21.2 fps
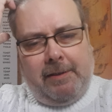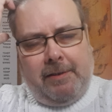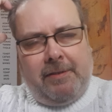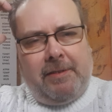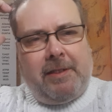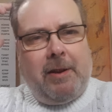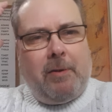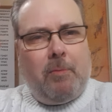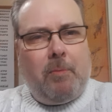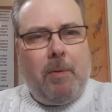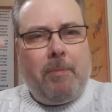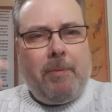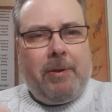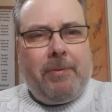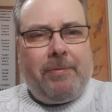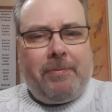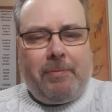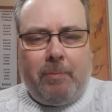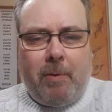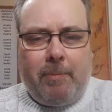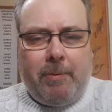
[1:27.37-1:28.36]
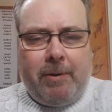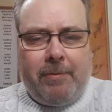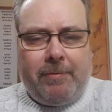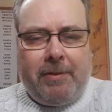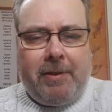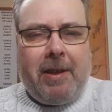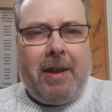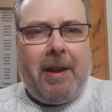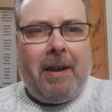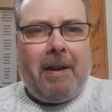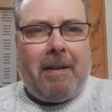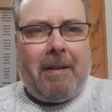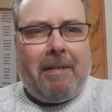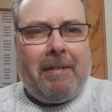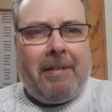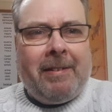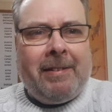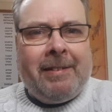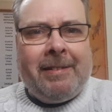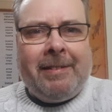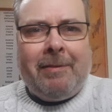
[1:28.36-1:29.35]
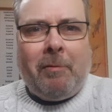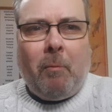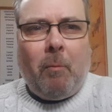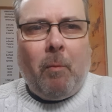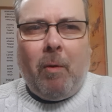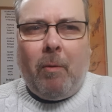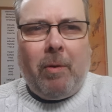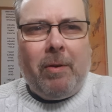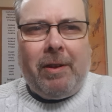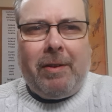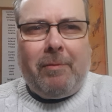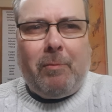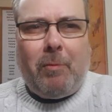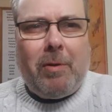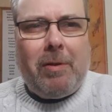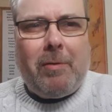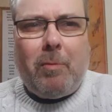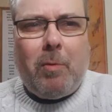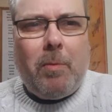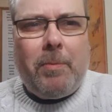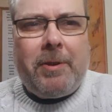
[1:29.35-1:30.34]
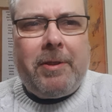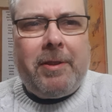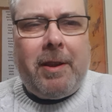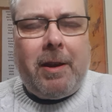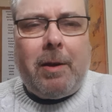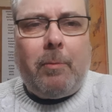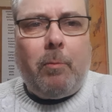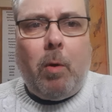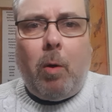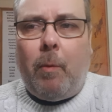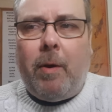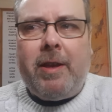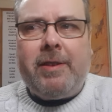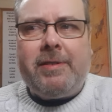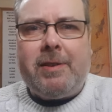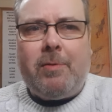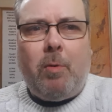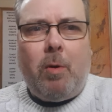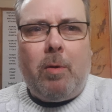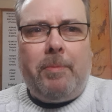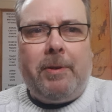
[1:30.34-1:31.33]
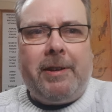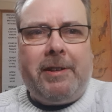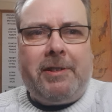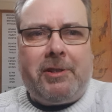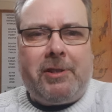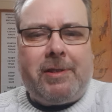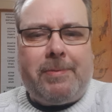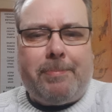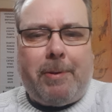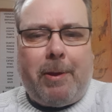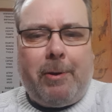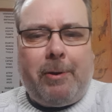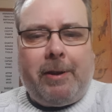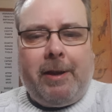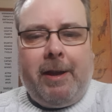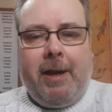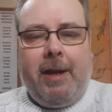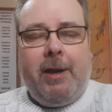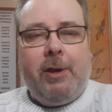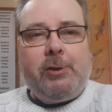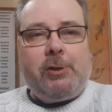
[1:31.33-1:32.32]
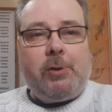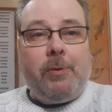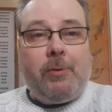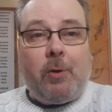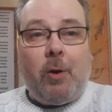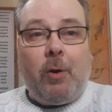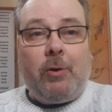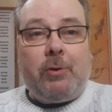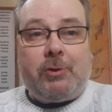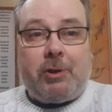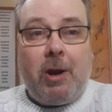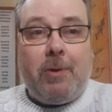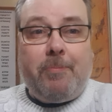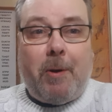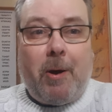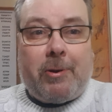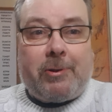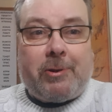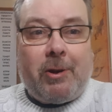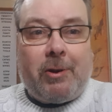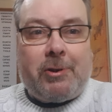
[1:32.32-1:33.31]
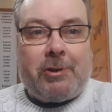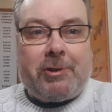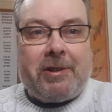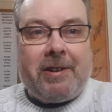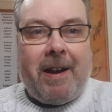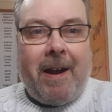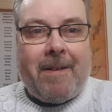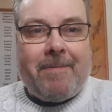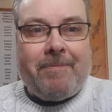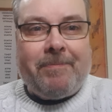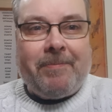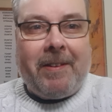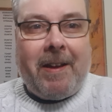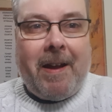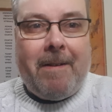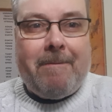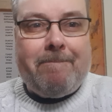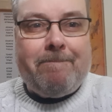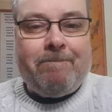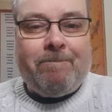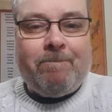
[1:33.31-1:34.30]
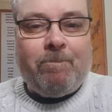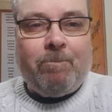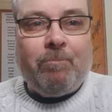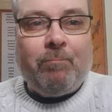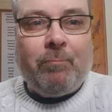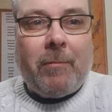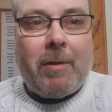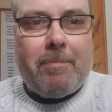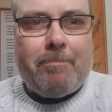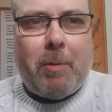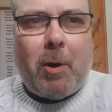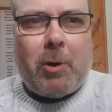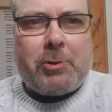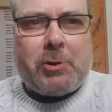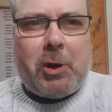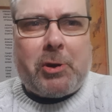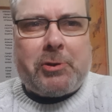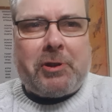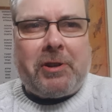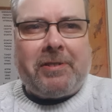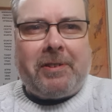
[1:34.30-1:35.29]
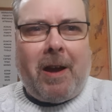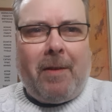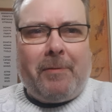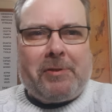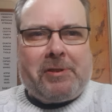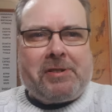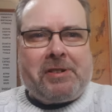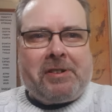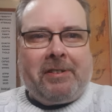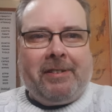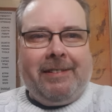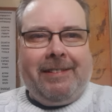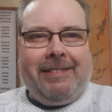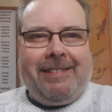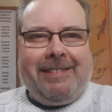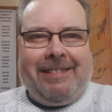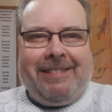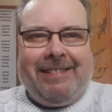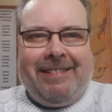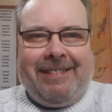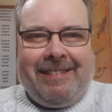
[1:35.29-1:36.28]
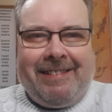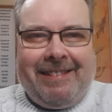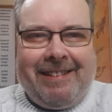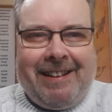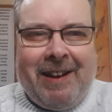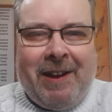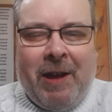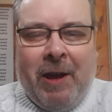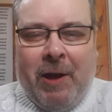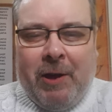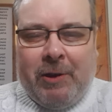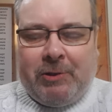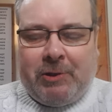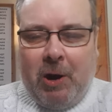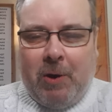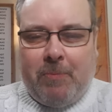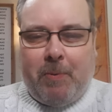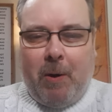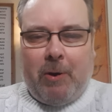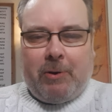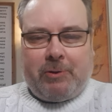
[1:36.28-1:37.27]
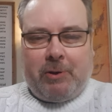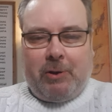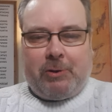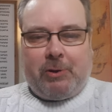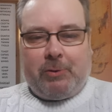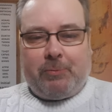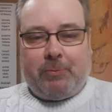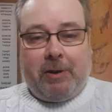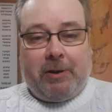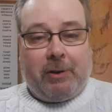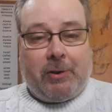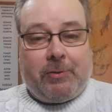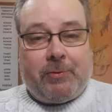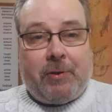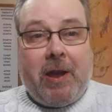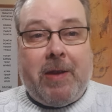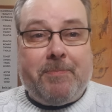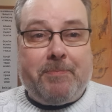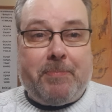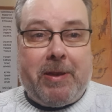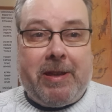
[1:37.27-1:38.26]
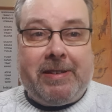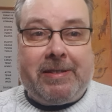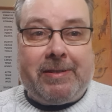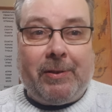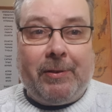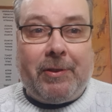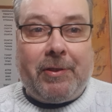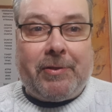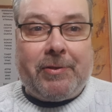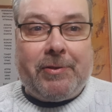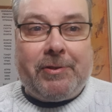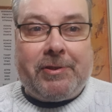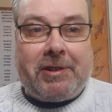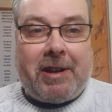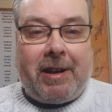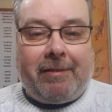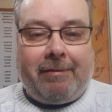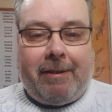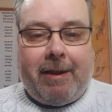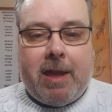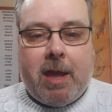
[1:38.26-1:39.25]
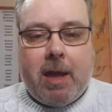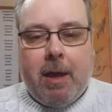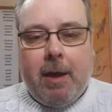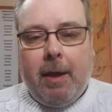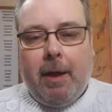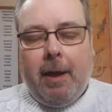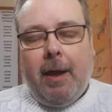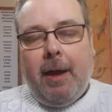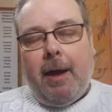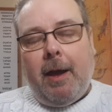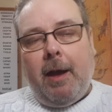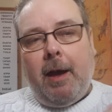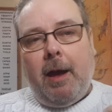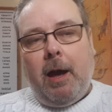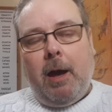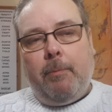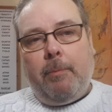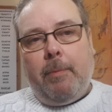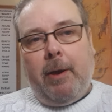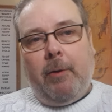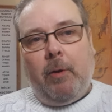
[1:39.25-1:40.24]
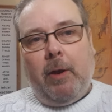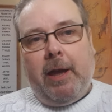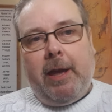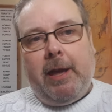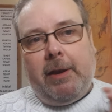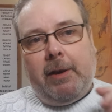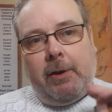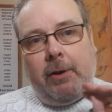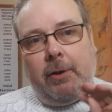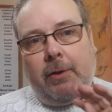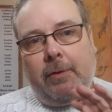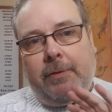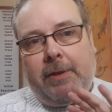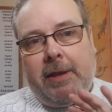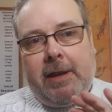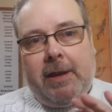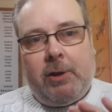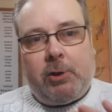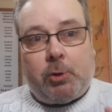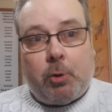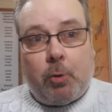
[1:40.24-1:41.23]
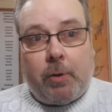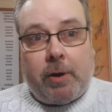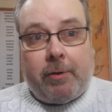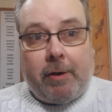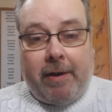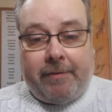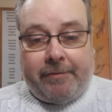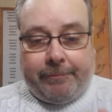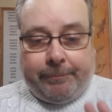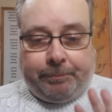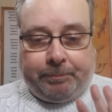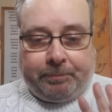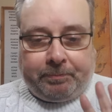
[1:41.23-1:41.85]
they're women of the year. What woman of the year? What way is he woman? He's just a bloke. So we've got Joe Bartosz. Yeah. Bartosz uncovers. Joe Bartosz has written a great piece on the 3rd of January in the Torygraph.